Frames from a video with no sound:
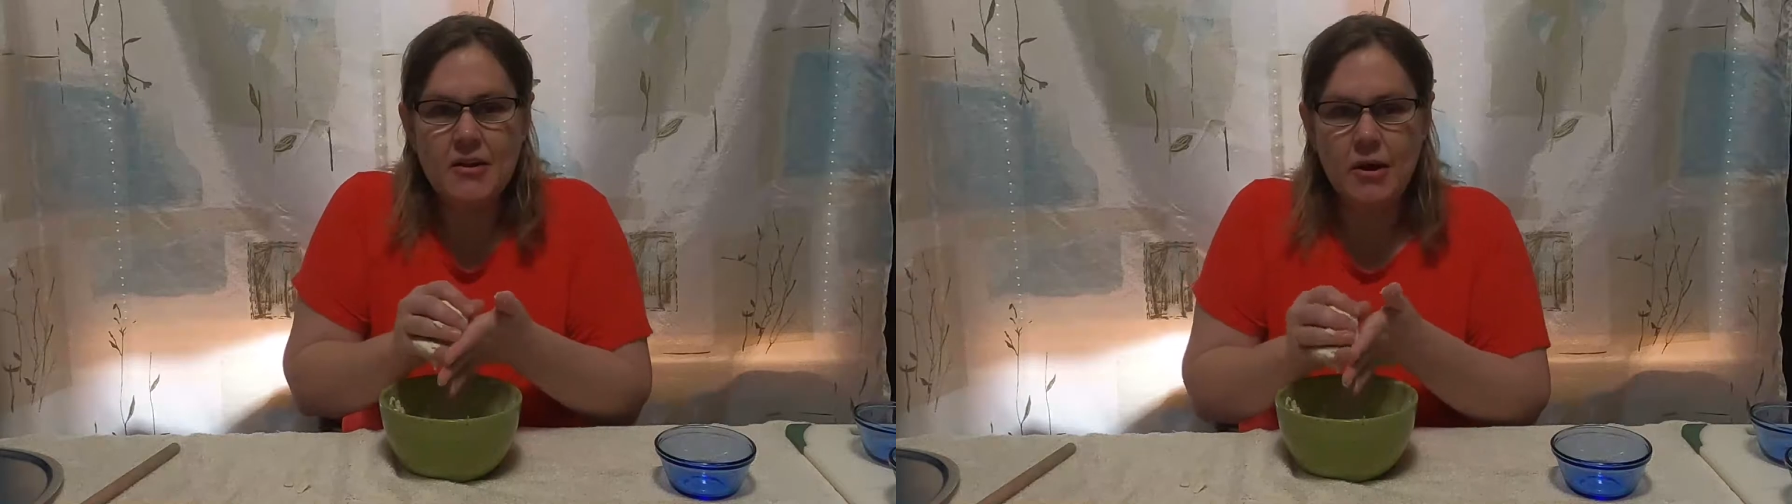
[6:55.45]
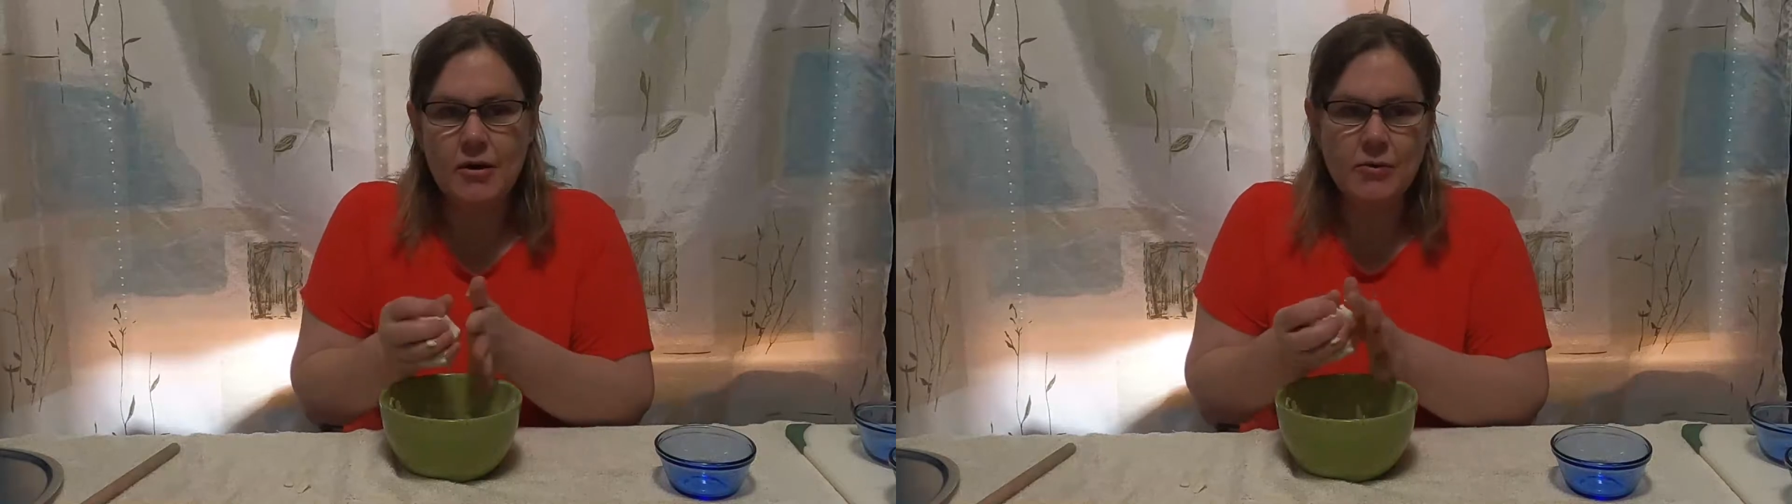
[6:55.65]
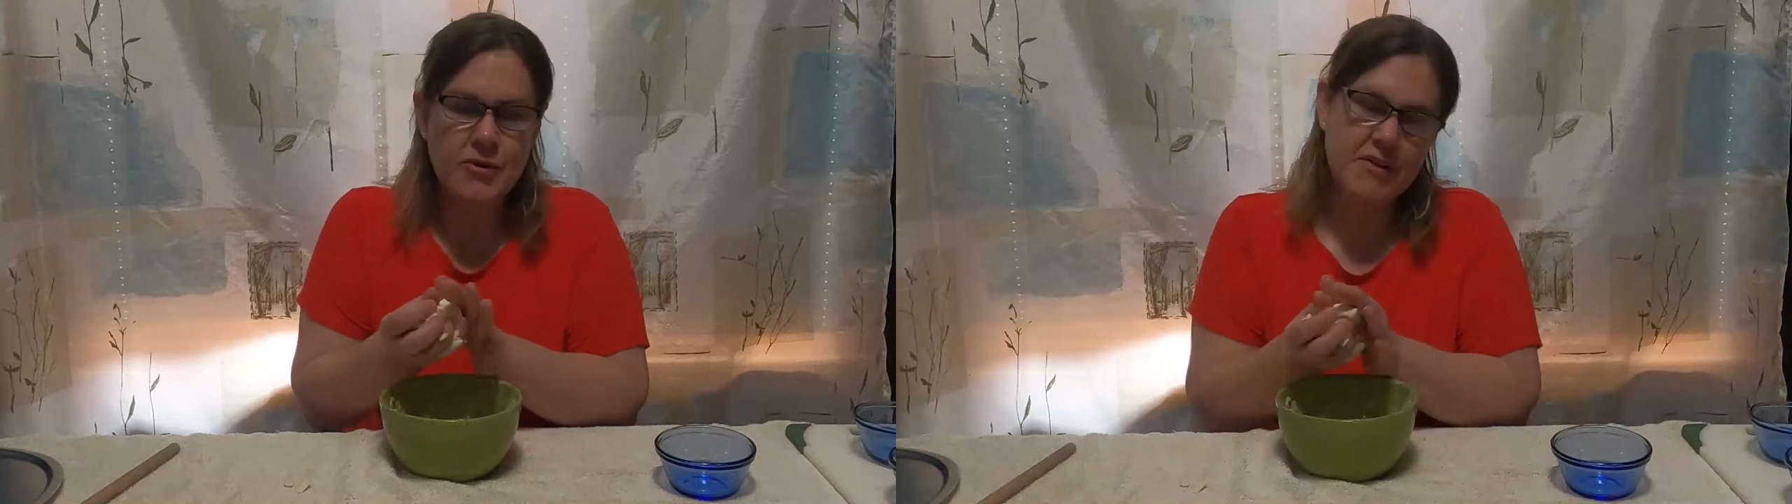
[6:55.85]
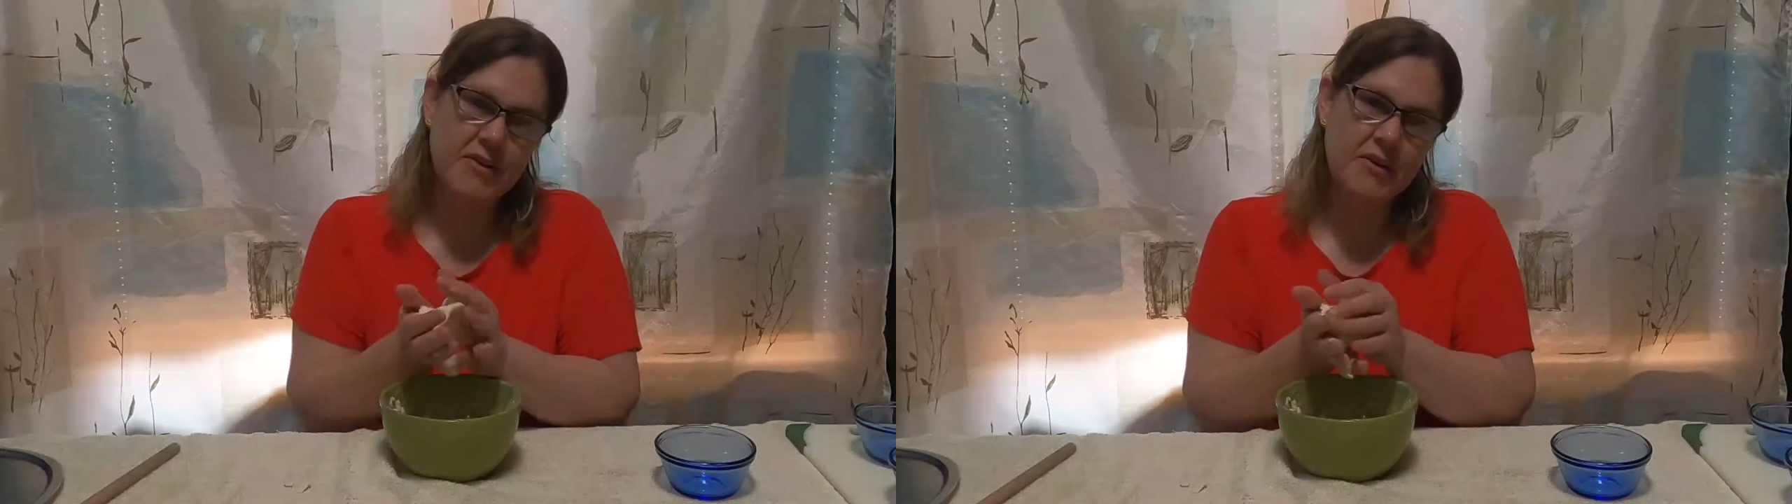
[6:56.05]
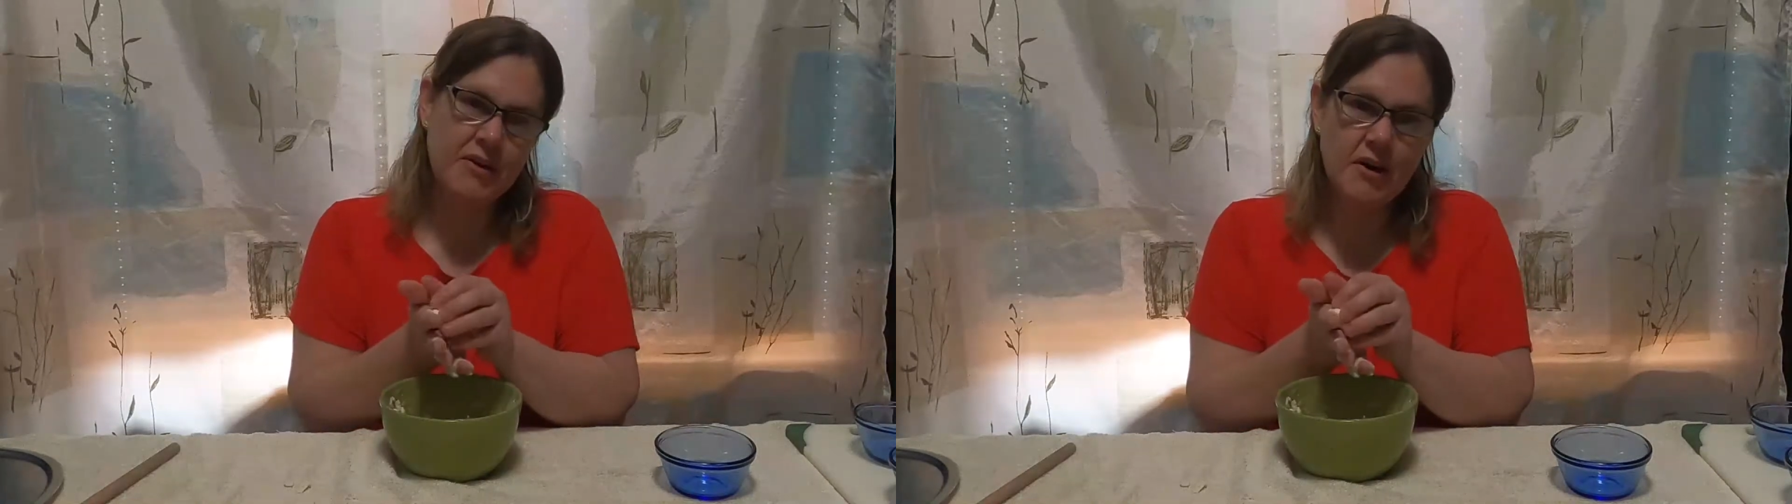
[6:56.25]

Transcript: along with